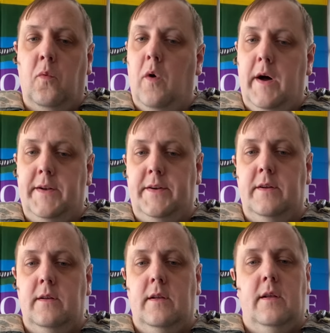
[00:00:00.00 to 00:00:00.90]
one
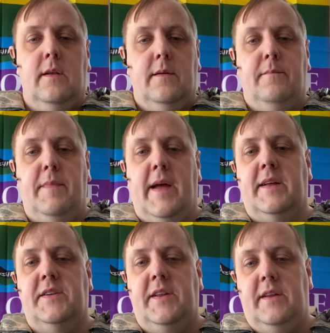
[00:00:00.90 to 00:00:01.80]

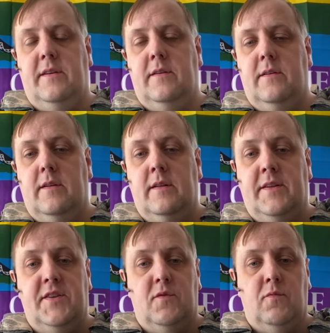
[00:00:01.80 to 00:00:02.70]
magazine, at
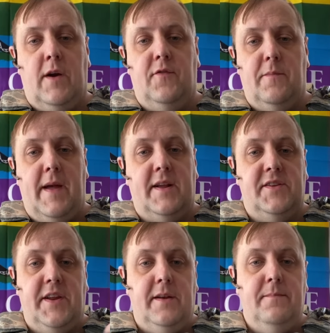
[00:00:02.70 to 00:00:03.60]
least rifle
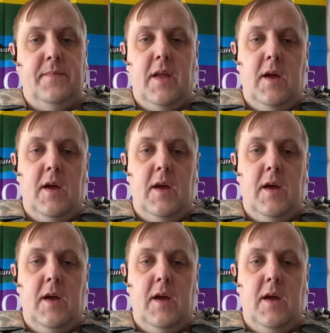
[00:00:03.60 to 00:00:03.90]
magazine,